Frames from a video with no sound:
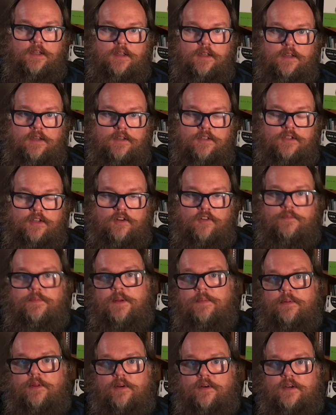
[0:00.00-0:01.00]
so that if
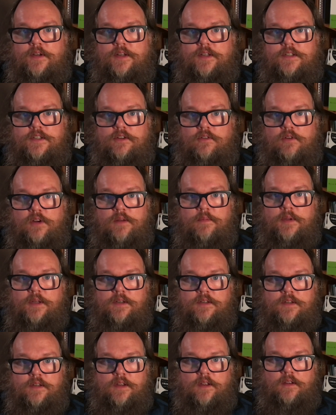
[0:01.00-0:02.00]
people are in
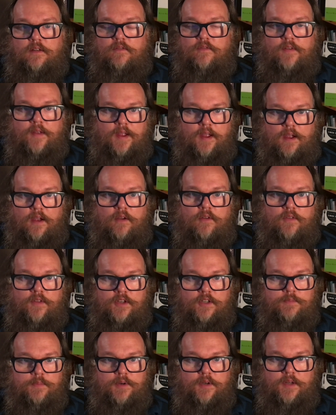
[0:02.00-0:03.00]
disagreement of how these
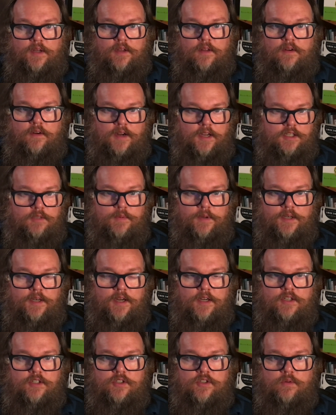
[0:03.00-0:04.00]
particular
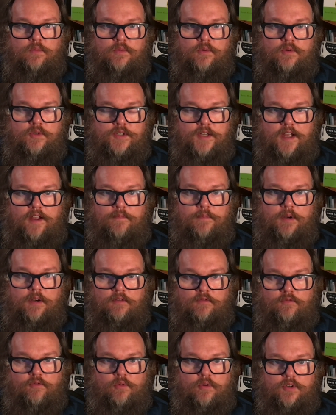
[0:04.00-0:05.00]
expectations or rules have been
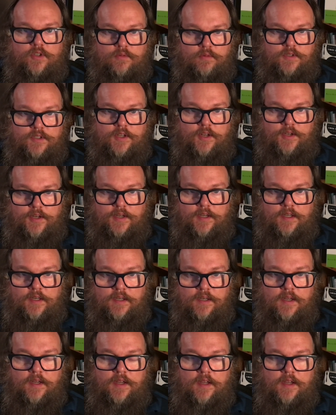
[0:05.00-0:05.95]
enforced, resulting in